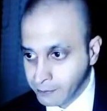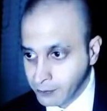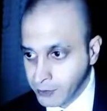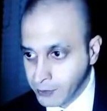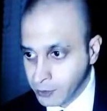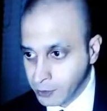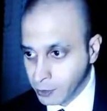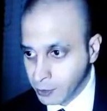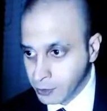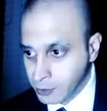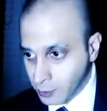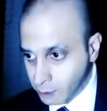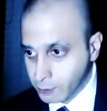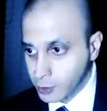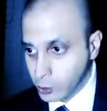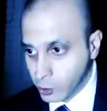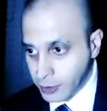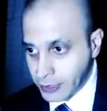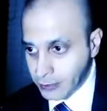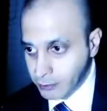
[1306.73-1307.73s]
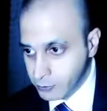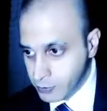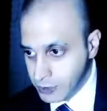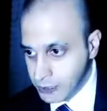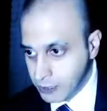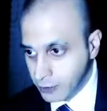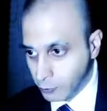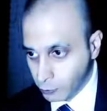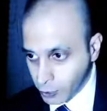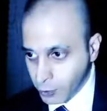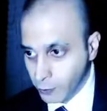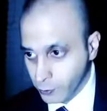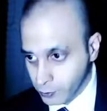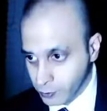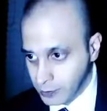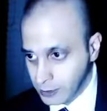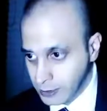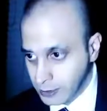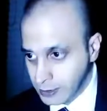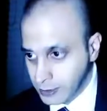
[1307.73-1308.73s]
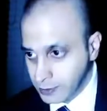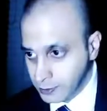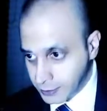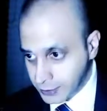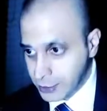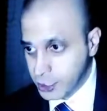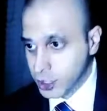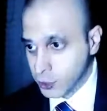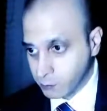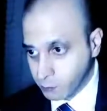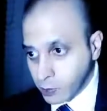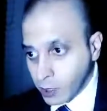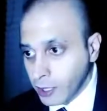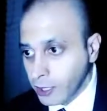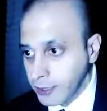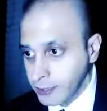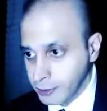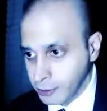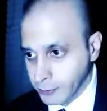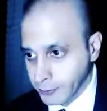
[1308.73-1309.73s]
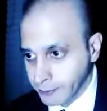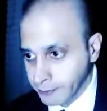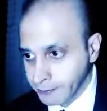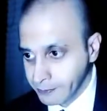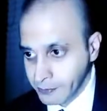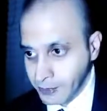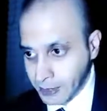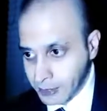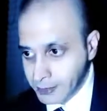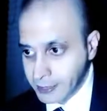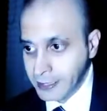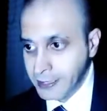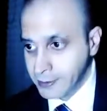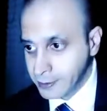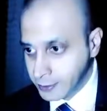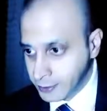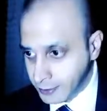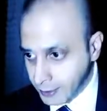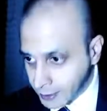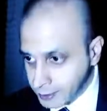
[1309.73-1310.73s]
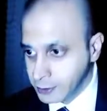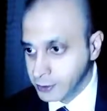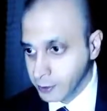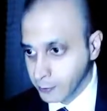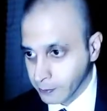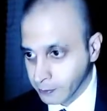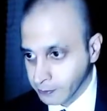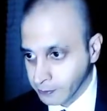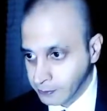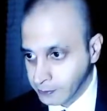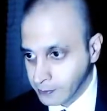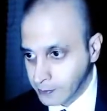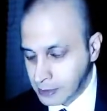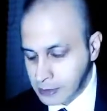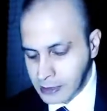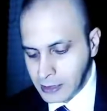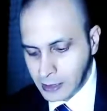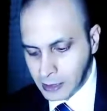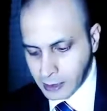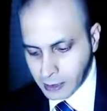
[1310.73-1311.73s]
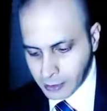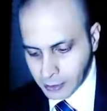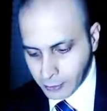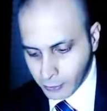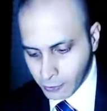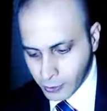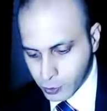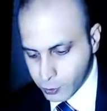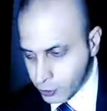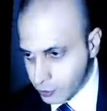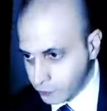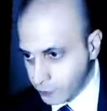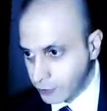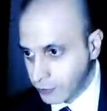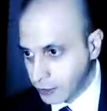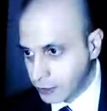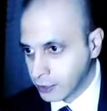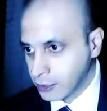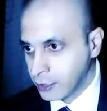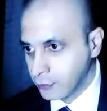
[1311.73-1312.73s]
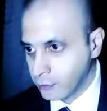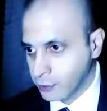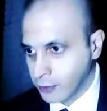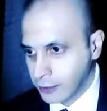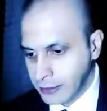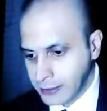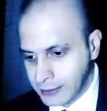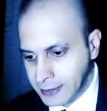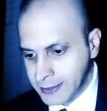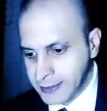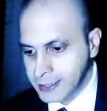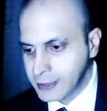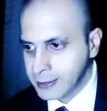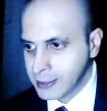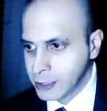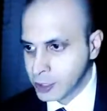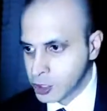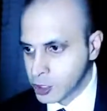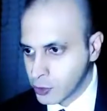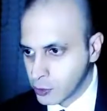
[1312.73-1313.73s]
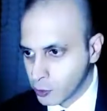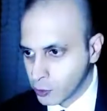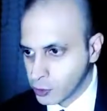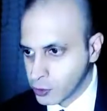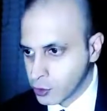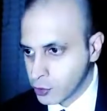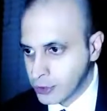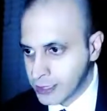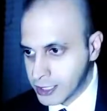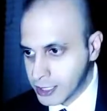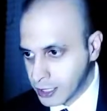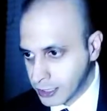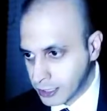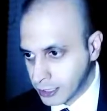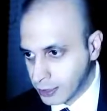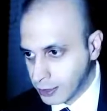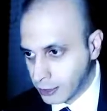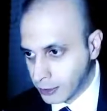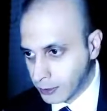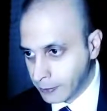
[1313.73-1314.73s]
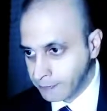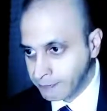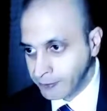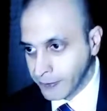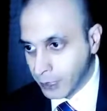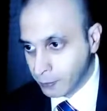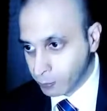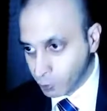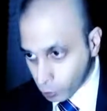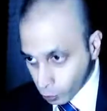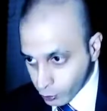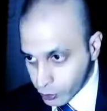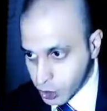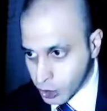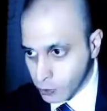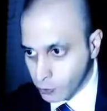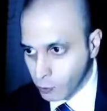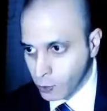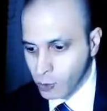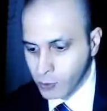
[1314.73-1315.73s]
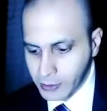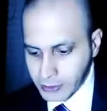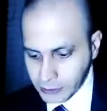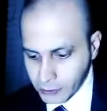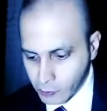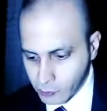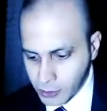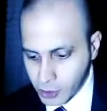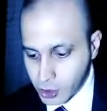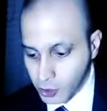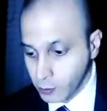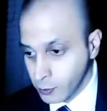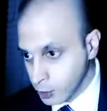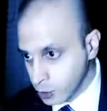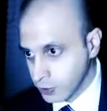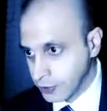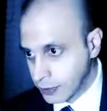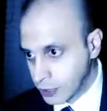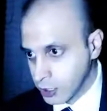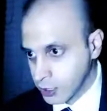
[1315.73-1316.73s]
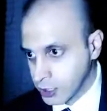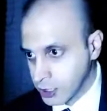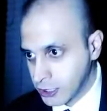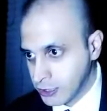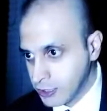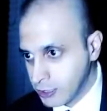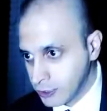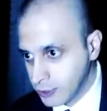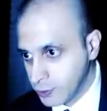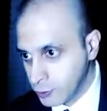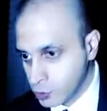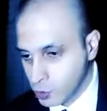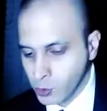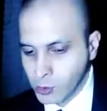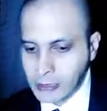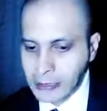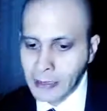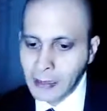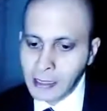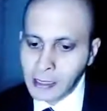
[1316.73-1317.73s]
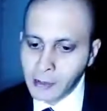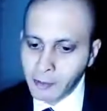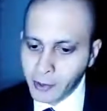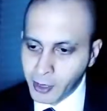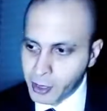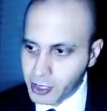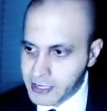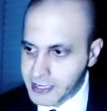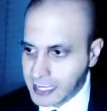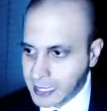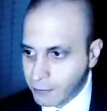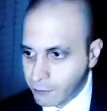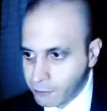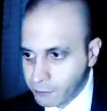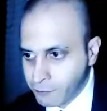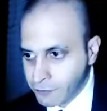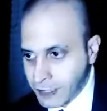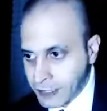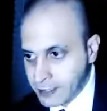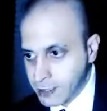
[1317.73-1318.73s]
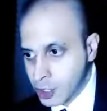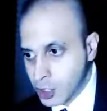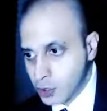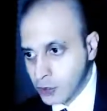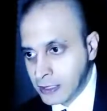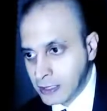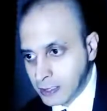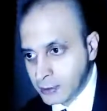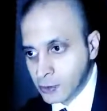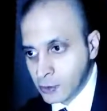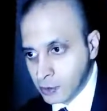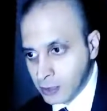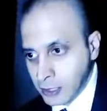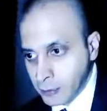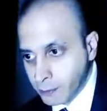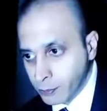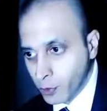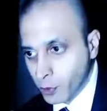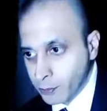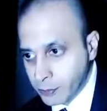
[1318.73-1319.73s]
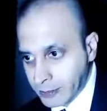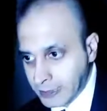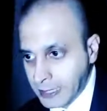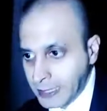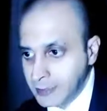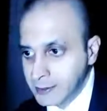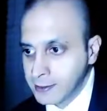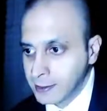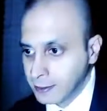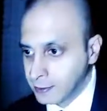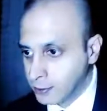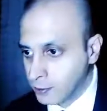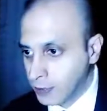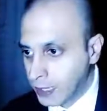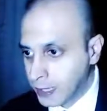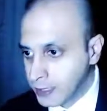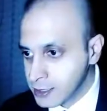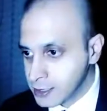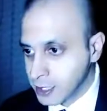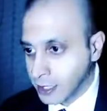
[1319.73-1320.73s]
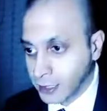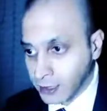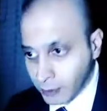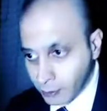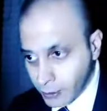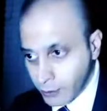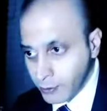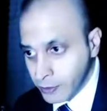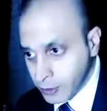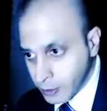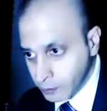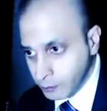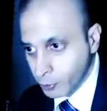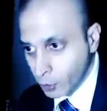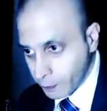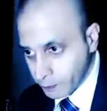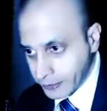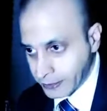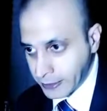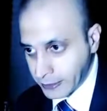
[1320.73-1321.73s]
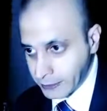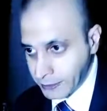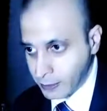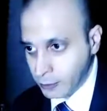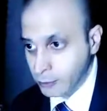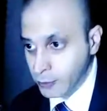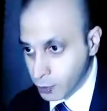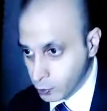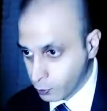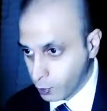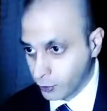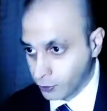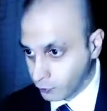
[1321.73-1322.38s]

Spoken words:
the WMD around. They'd supplied them and then they hid them, which was very clever. And they did this in order to instigate a proxy war in the region, which they succeeded in doing, because that fed straight into their propaganda, their anti-American propaganda, which worked